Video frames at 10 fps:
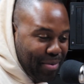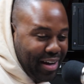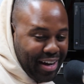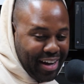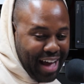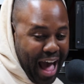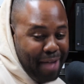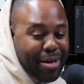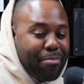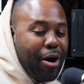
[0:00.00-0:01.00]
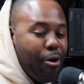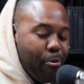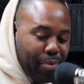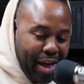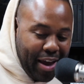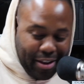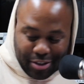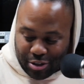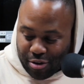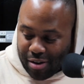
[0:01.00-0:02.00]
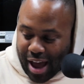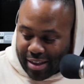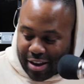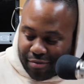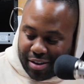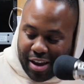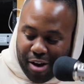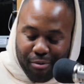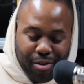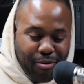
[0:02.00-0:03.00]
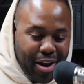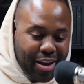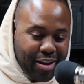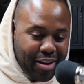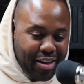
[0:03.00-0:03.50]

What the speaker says: But I made my own plaque, so I definitely got one right here.